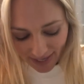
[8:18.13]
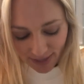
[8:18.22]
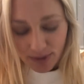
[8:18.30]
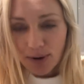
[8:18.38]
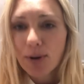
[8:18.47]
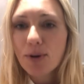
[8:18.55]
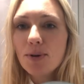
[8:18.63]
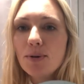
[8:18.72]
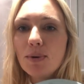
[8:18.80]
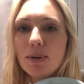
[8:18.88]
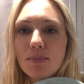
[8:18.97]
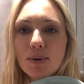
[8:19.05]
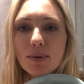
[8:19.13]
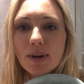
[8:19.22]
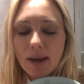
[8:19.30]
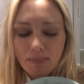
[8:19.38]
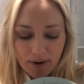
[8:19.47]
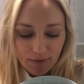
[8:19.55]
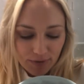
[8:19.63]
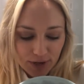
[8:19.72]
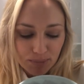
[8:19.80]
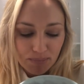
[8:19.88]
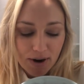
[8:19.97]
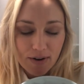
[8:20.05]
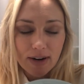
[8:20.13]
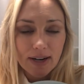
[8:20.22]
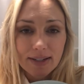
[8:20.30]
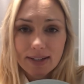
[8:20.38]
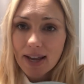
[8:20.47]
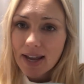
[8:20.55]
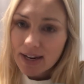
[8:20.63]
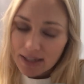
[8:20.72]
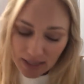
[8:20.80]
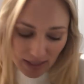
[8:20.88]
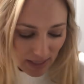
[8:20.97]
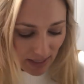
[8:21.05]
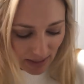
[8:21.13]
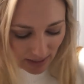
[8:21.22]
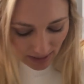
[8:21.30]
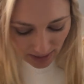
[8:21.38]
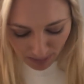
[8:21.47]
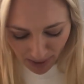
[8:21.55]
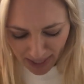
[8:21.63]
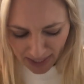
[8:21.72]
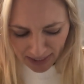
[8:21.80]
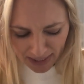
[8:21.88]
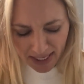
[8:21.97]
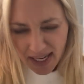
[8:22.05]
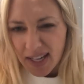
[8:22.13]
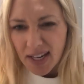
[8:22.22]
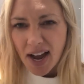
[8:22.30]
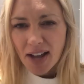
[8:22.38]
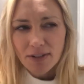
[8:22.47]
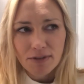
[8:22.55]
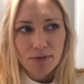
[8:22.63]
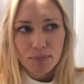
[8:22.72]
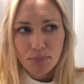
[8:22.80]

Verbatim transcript: to go with milk and my fresh berries, and this is my kind of